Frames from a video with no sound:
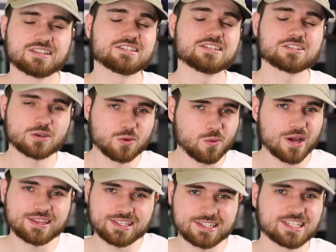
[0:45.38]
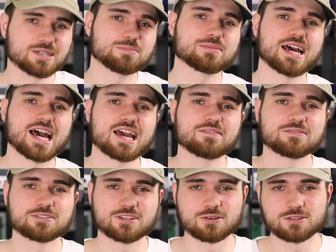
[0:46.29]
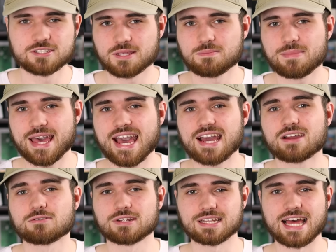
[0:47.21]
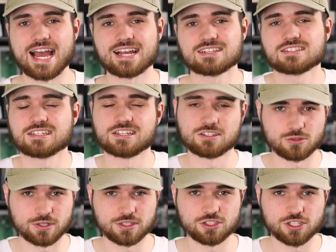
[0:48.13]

This is quite the deep dive, so sit back, relax, and enjoy the